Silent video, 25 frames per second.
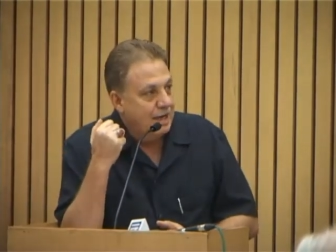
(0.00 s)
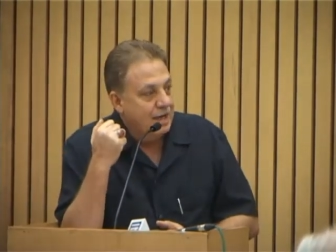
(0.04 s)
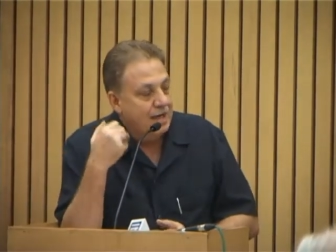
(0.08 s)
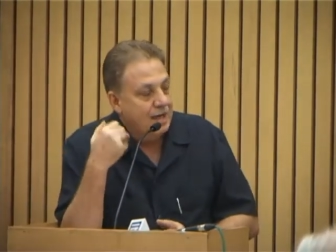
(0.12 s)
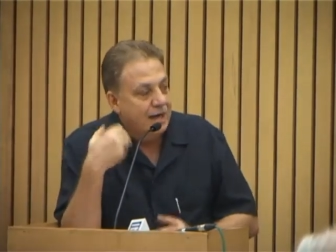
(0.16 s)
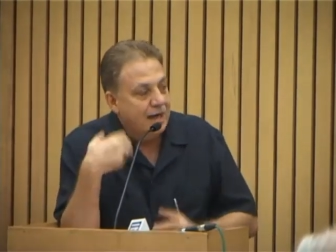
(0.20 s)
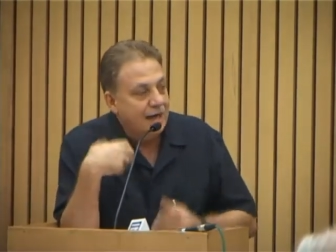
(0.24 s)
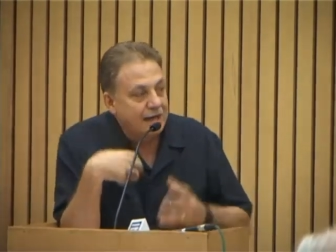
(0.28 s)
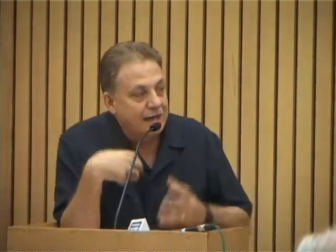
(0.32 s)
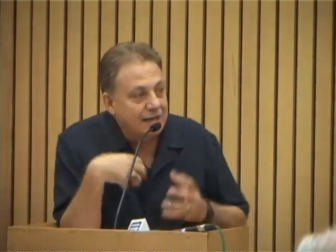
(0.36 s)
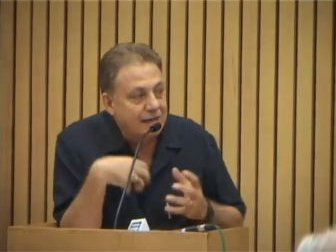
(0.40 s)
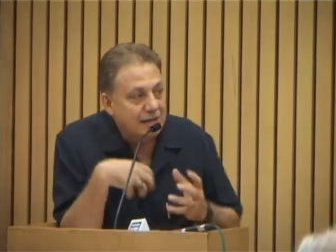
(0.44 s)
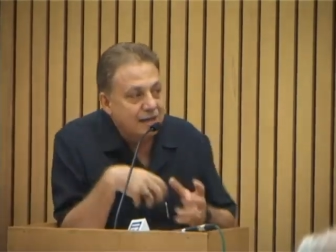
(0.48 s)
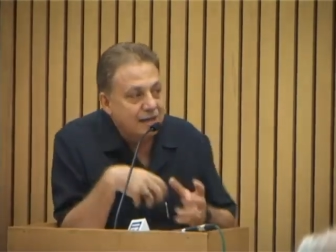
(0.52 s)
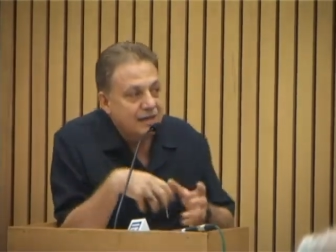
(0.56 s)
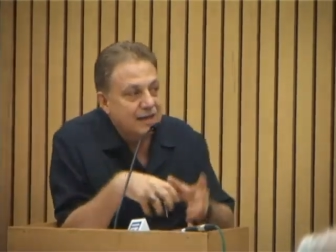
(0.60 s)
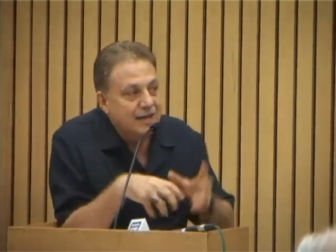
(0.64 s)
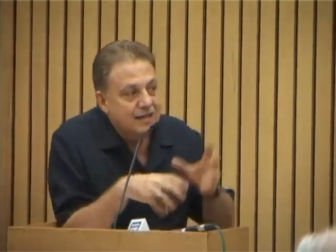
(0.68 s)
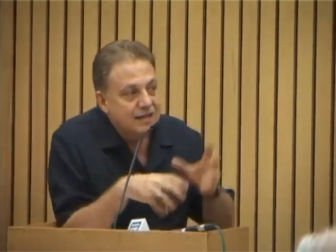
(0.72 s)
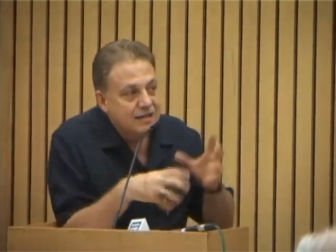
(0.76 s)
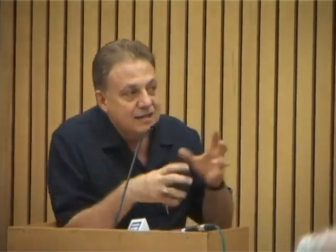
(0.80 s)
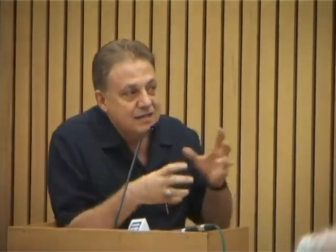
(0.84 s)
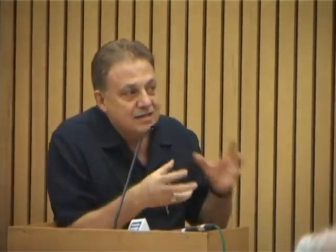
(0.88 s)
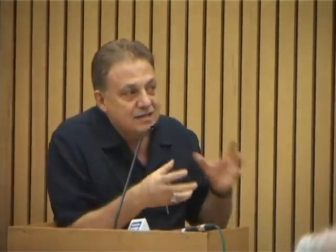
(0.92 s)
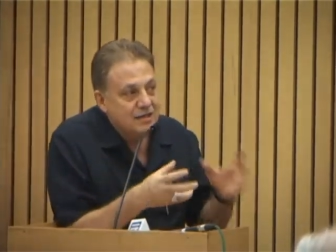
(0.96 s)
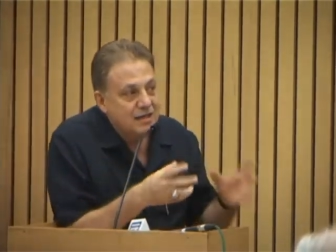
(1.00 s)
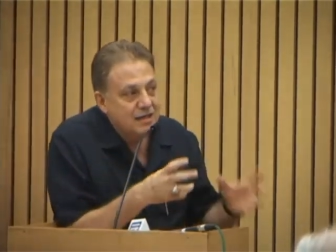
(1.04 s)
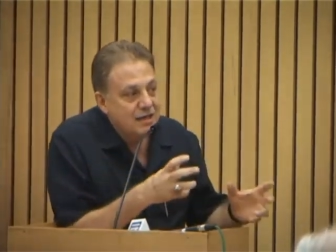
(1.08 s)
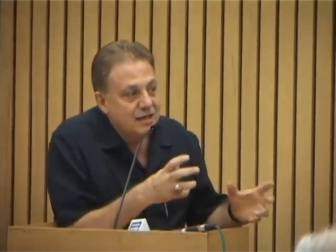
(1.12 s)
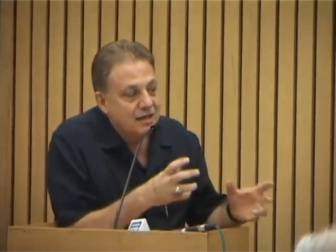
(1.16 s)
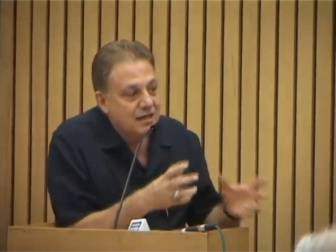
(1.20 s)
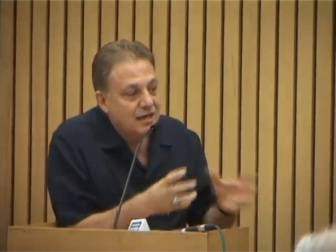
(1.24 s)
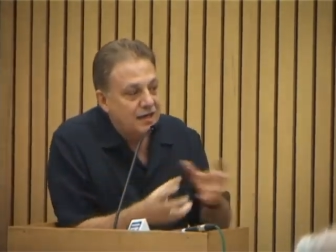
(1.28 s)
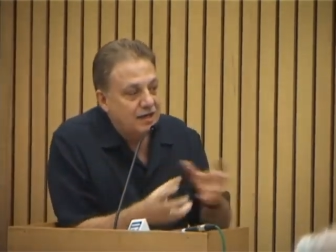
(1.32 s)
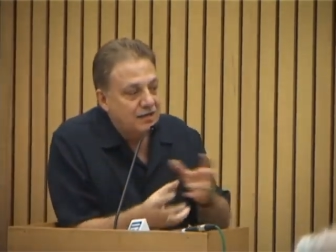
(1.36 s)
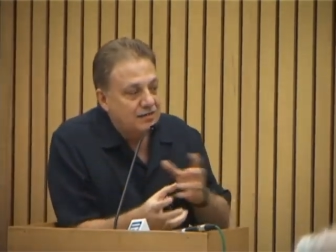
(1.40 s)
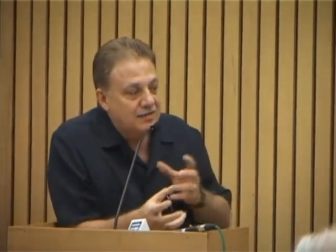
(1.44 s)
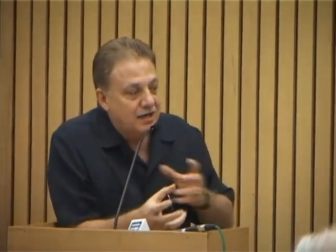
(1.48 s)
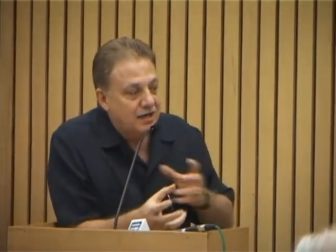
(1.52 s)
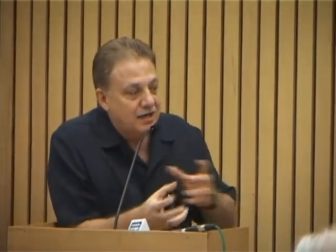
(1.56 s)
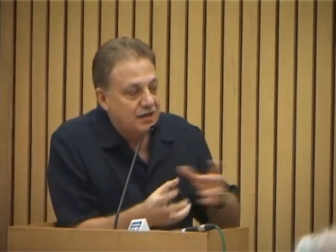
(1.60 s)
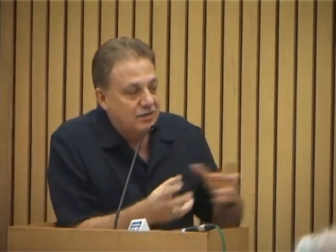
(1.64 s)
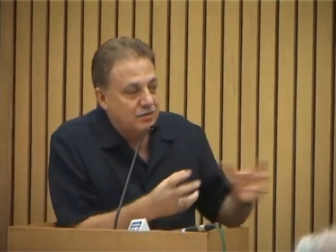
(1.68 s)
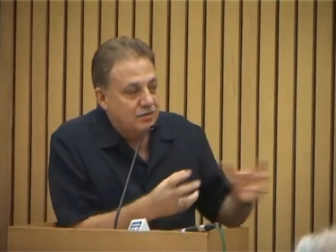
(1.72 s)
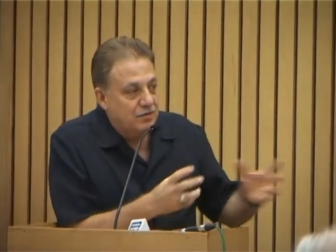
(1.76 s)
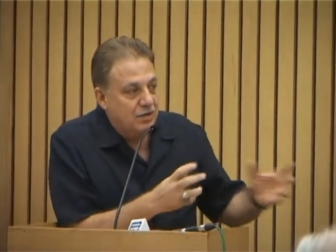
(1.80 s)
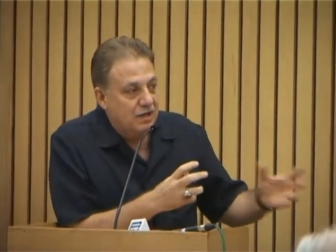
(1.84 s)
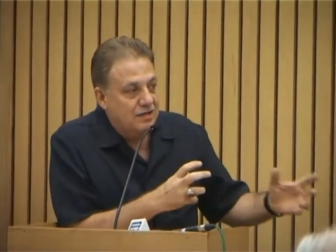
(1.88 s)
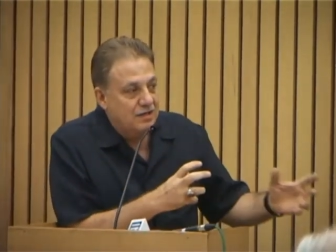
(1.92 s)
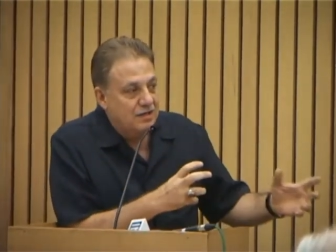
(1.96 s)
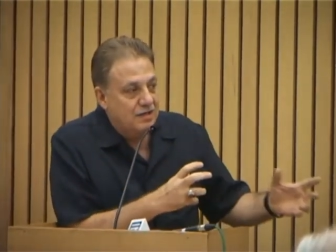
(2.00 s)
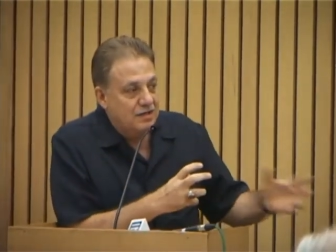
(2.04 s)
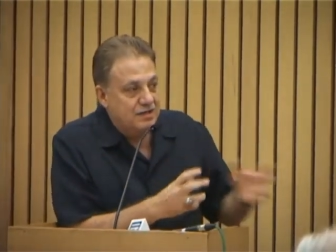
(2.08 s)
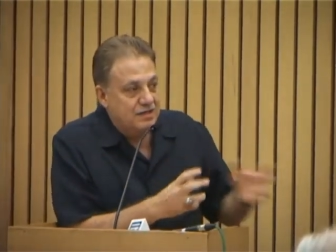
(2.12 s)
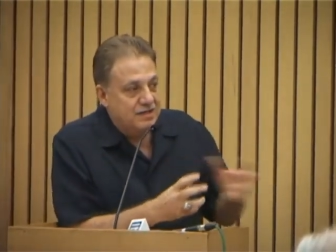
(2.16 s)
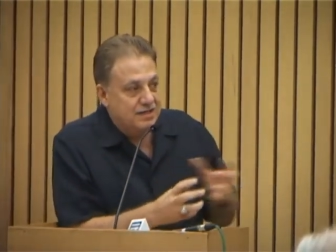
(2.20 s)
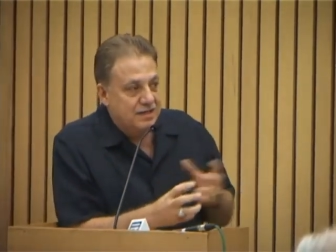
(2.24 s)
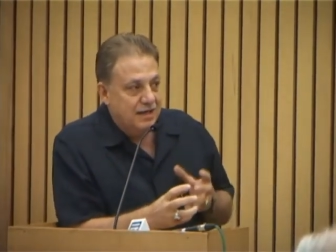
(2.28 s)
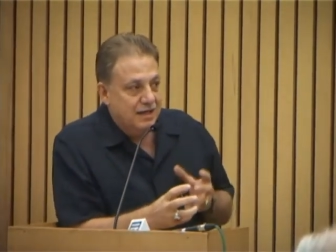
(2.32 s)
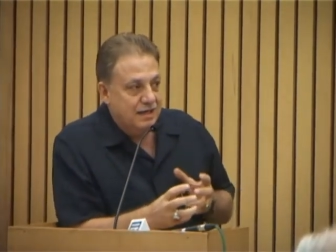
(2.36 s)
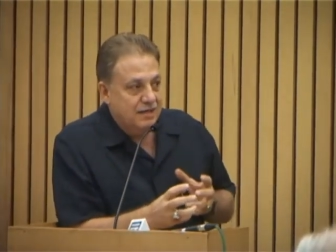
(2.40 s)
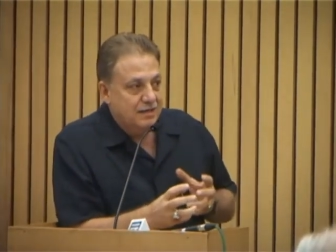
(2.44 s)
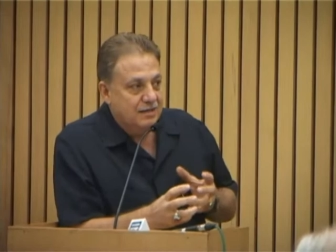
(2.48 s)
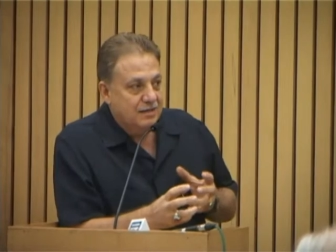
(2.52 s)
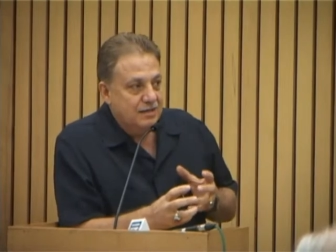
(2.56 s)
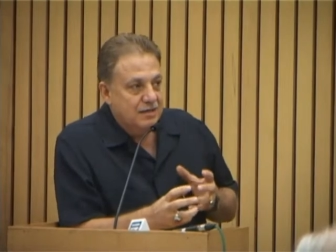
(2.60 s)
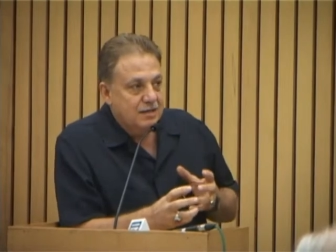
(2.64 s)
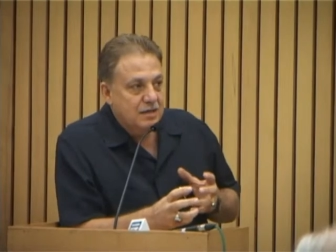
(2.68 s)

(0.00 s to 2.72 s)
I think that is the link I try to understand.